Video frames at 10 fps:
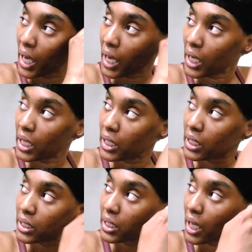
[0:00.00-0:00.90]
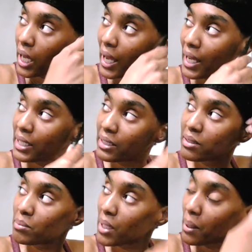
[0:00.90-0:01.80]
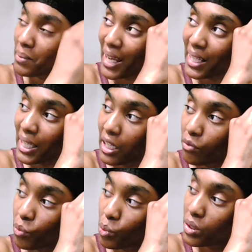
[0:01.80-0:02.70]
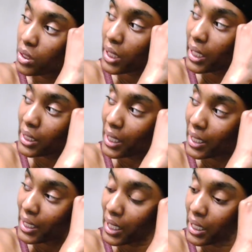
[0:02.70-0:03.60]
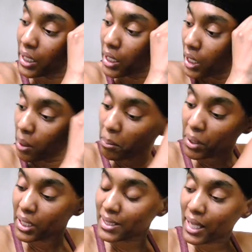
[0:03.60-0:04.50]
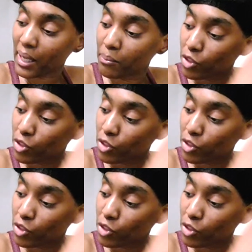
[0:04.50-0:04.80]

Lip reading: and I sometimes I can't afford to take that day because I'm